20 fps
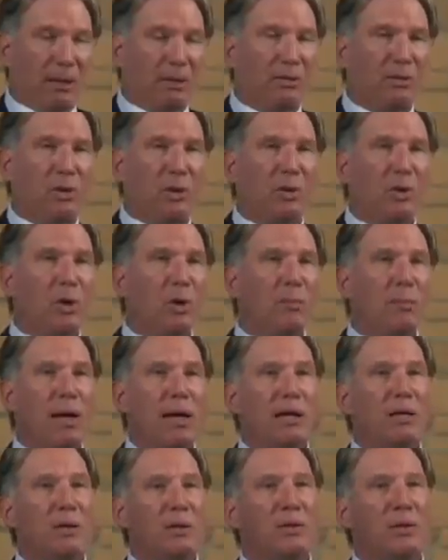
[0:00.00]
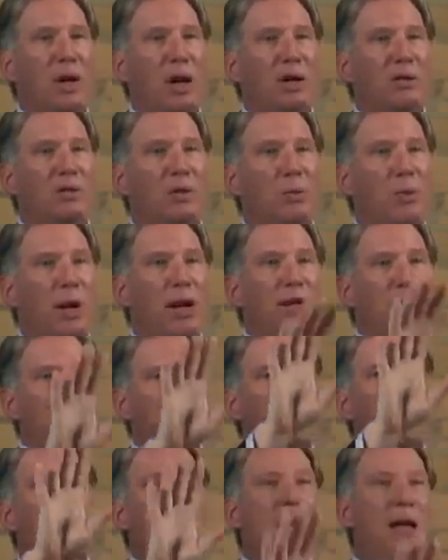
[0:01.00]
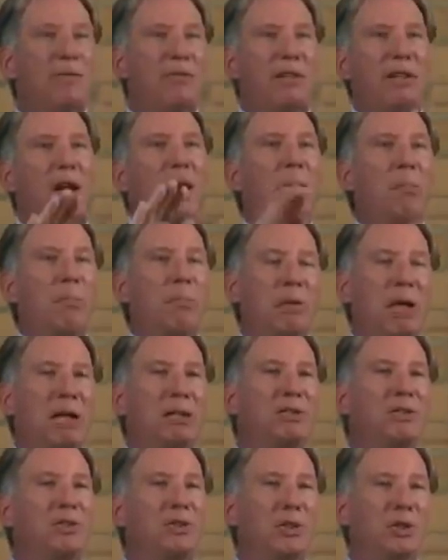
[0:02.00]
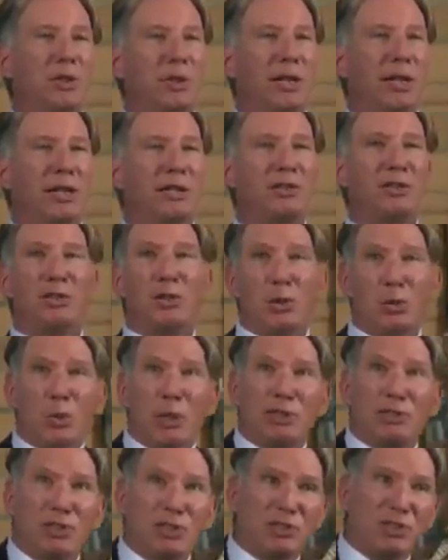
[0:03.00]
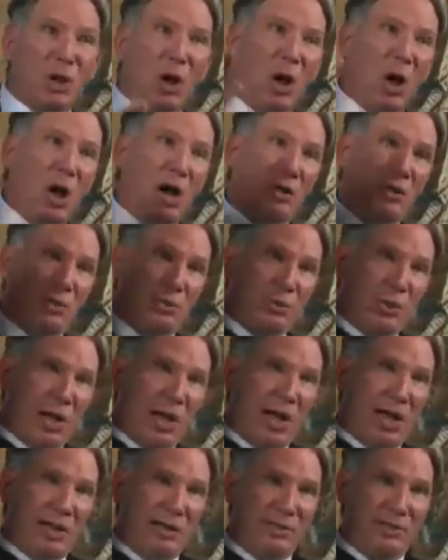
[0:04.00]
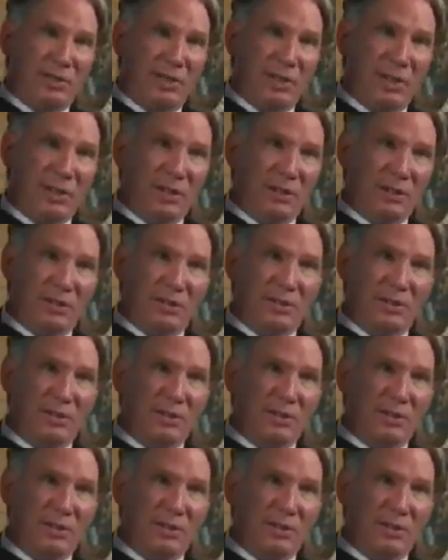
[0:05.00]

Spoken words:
So your medical doctor, when you are having a blood sugar issue, which is on the rise here,